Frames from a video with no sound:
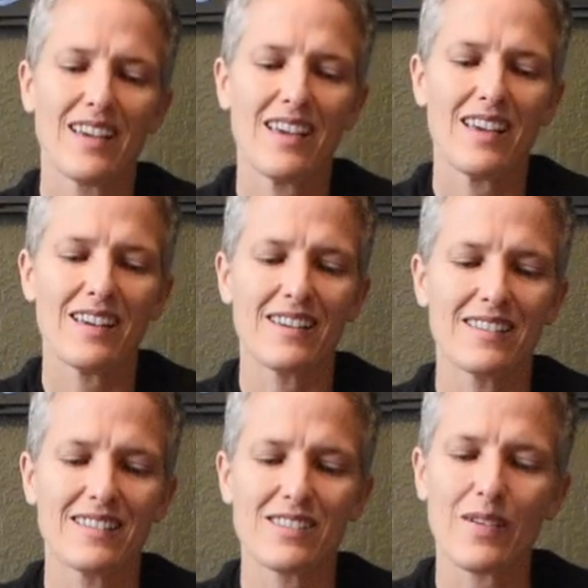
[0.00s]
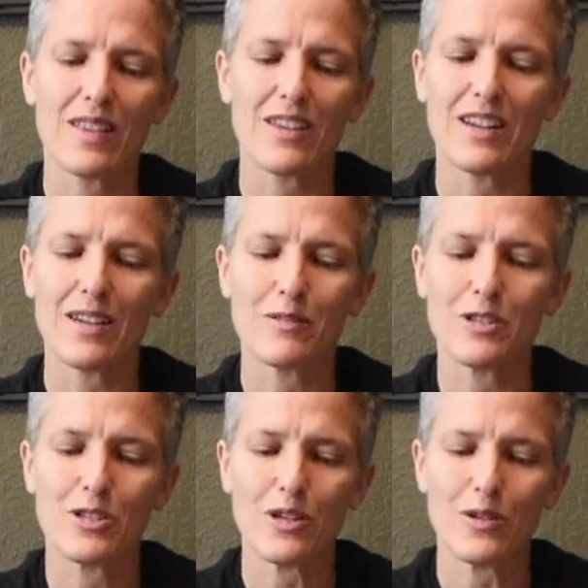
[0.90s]
And so I thought I would
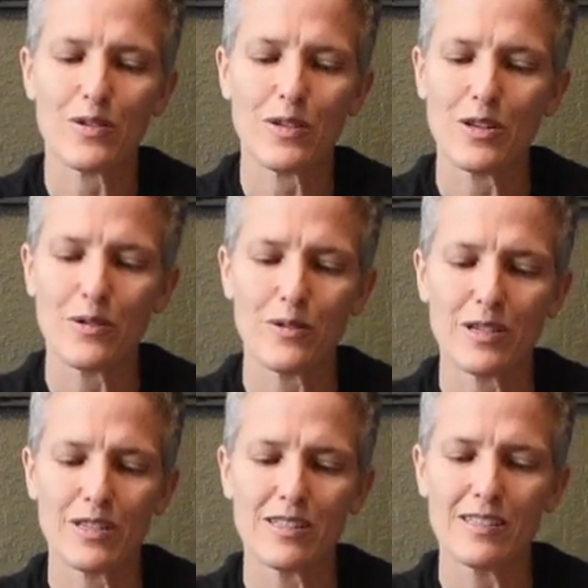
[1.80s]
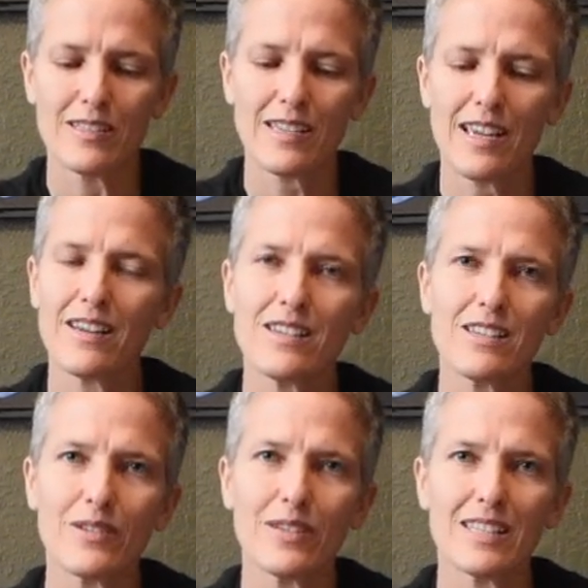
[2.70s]
show you all how to do
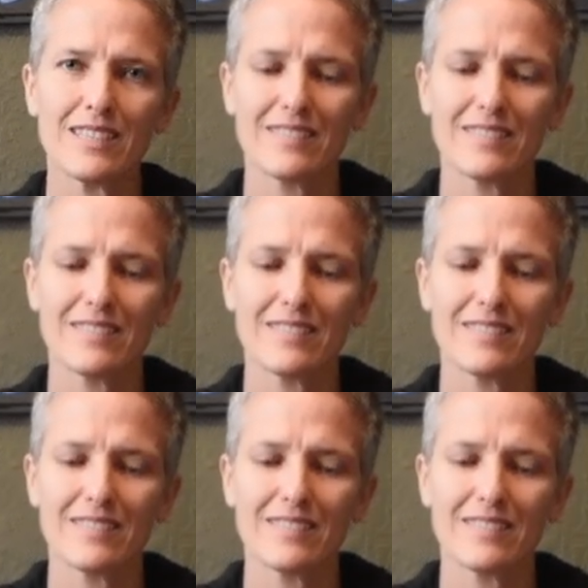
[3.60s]
it.